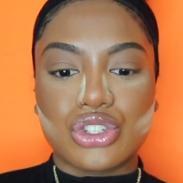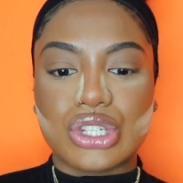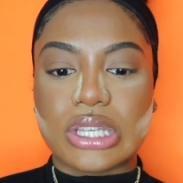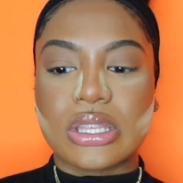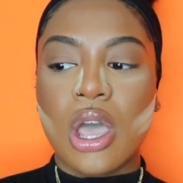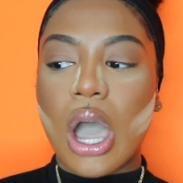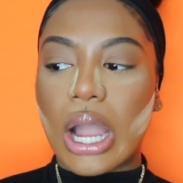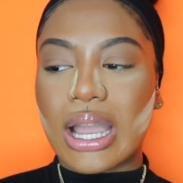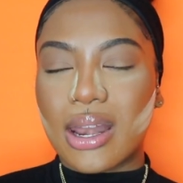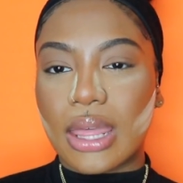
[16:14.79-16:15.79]
You just
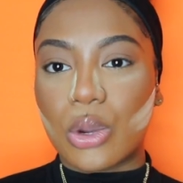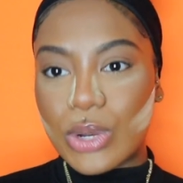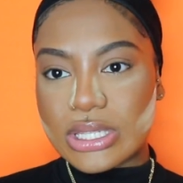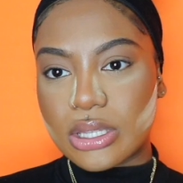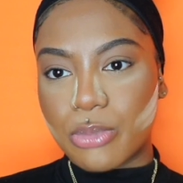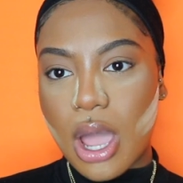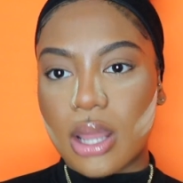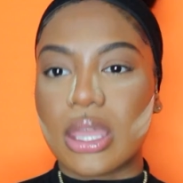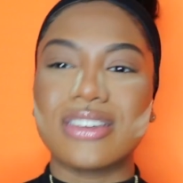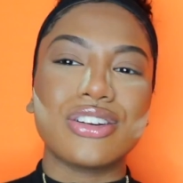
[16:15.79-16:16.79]
are kind of like wasting the
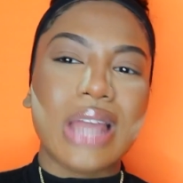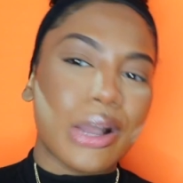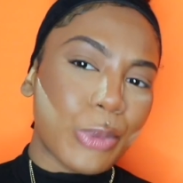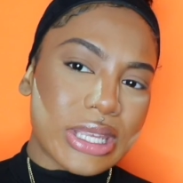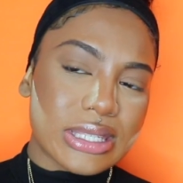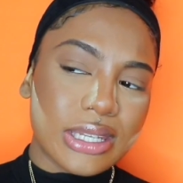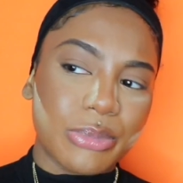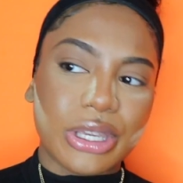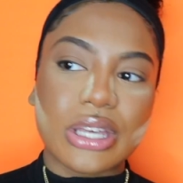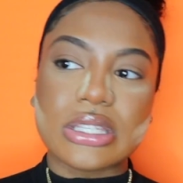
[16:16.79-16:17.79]
product, and you're not wasting it
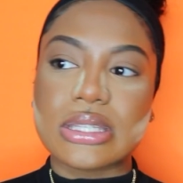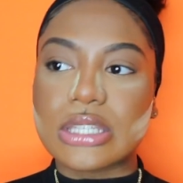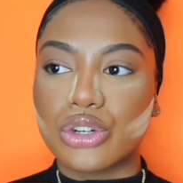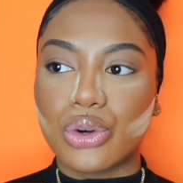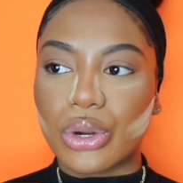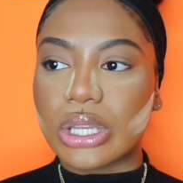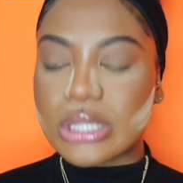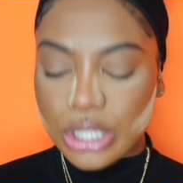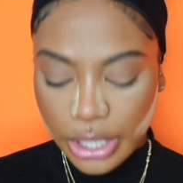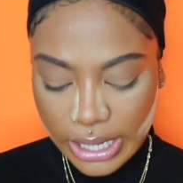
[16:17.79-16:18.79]
because it's still going
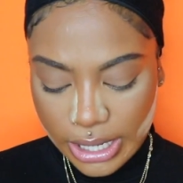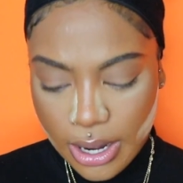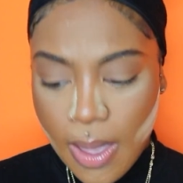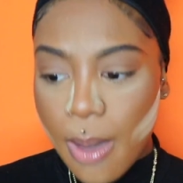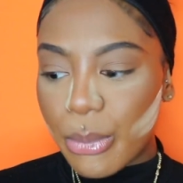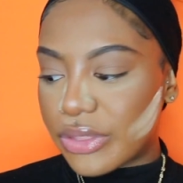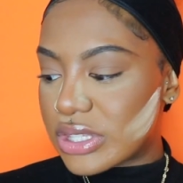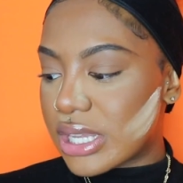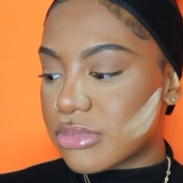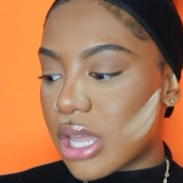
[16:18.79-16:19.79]
into your hair, but at the
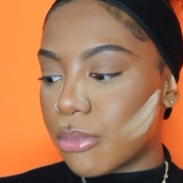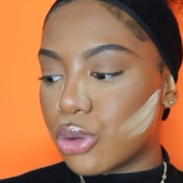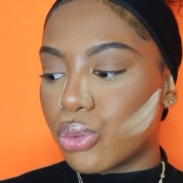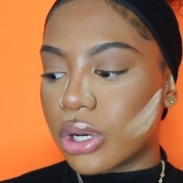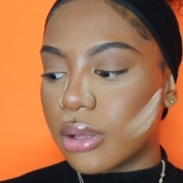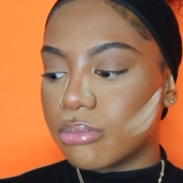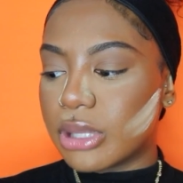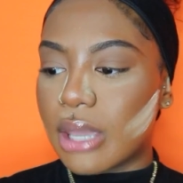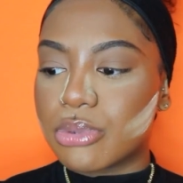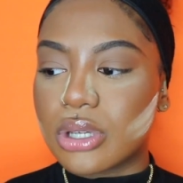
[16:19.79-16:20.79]
same time you want to
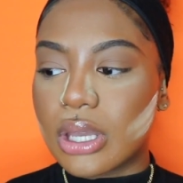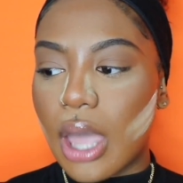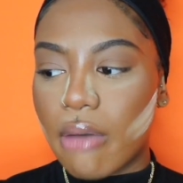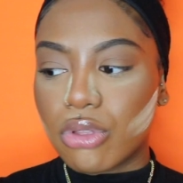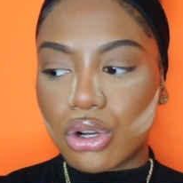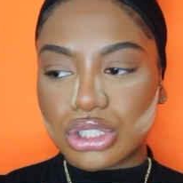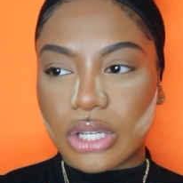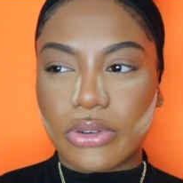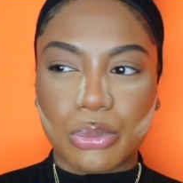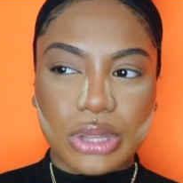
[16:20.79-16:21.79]
be able to have
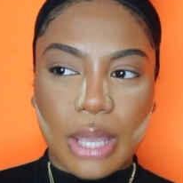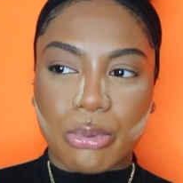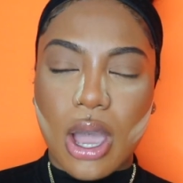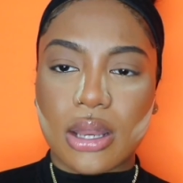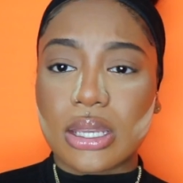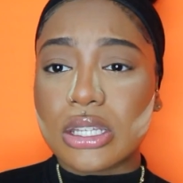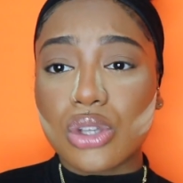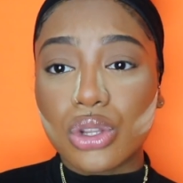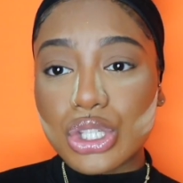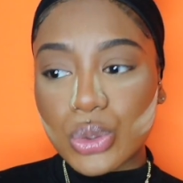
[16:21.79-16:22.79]
longevity with that product. And it's
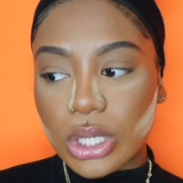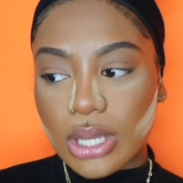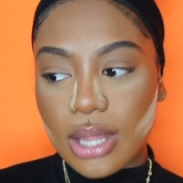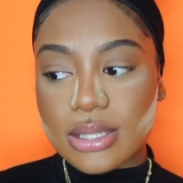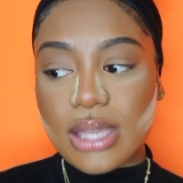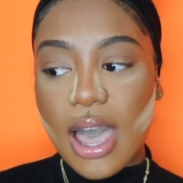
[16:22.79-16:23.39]
only $20.